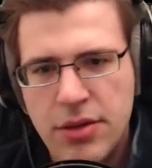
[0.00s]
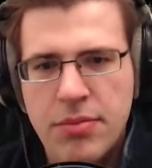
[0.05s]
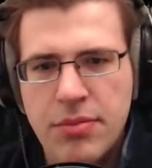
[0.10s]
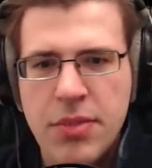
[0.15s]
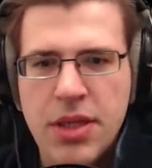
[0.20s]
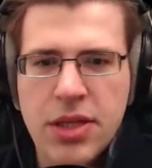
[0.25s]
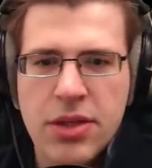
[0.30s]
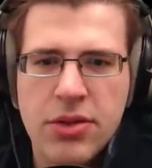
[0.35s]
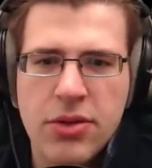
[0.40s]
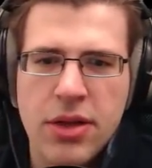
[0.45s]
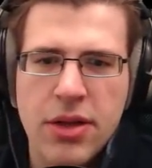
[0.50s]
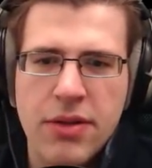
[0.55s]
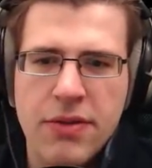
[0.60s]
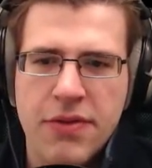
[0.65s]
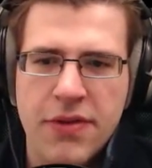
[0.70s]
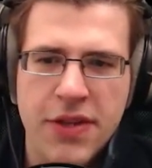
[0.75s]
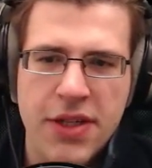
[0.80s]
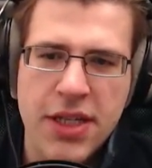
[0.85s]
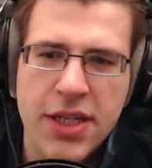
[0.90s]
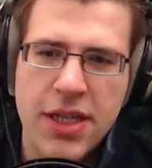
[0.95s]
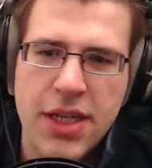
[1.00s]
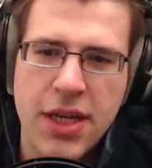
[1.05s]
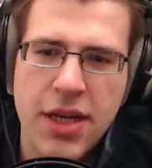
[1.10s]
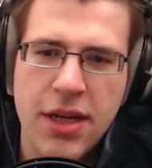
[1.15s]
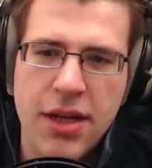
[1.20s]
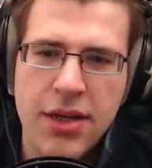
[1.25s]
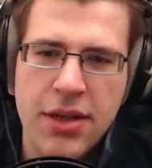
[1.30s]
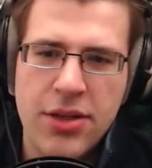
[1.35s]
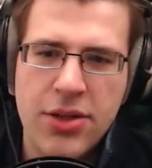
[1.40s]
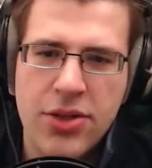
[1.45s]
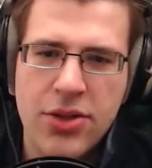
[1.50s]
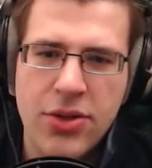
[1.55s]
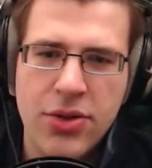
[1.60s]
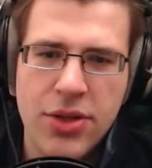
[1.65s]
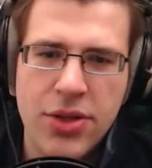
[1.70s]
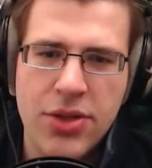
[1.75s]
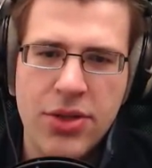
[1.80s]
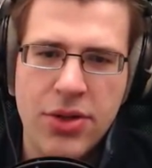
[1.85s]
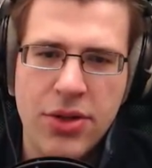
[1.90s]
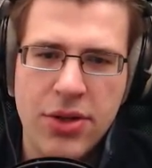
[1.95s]
Miso and vinegar,
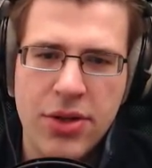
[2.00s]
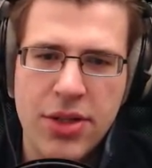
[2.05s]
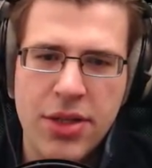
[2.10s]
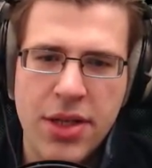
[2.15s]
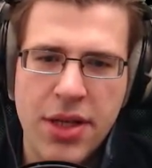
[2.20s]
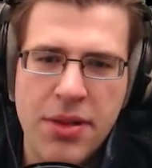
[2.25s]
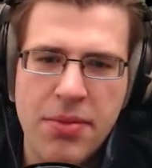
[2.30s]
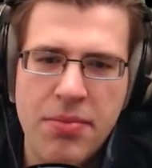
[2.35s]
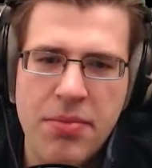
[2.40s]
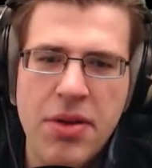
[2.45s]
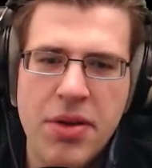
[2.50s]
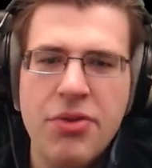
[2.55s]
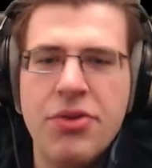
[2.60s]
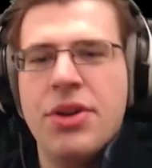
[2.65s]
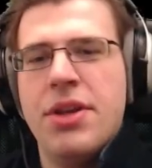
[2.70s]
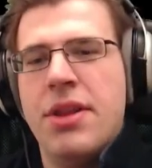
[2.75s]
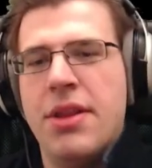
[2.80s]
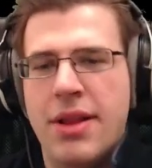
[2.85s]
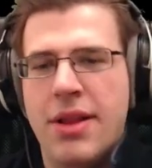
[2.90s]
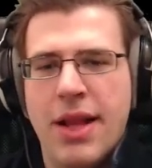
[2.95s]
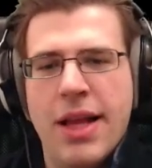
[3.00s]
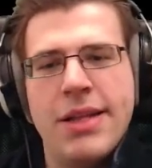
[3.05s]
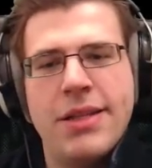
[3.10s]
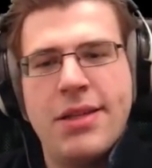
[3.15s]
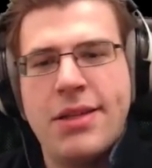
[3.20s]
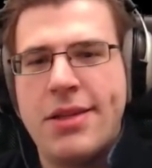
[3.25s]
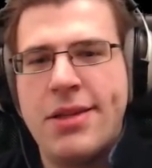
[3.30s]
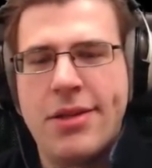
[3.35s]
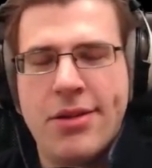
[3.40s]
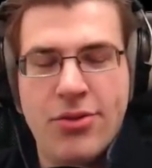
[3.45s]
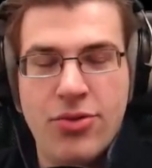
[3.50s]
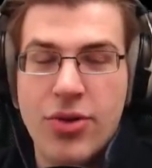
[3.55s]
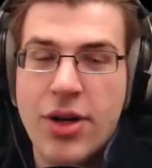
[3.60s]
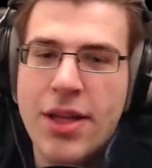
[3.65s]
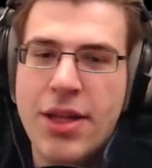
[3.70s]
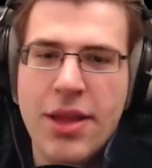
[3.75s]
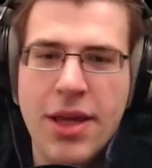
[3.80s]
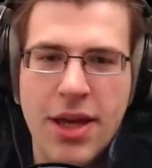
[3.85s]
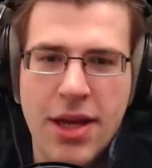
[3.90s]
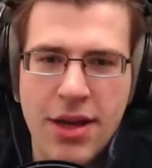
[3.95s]
soy sauce and mirin. Let's
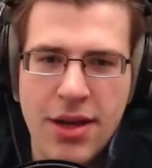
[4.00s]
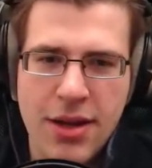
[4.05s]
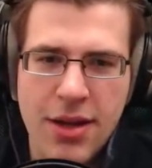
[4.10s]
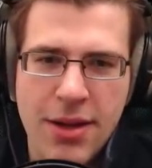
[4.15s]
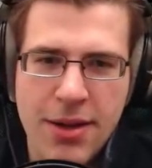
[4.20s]
try that.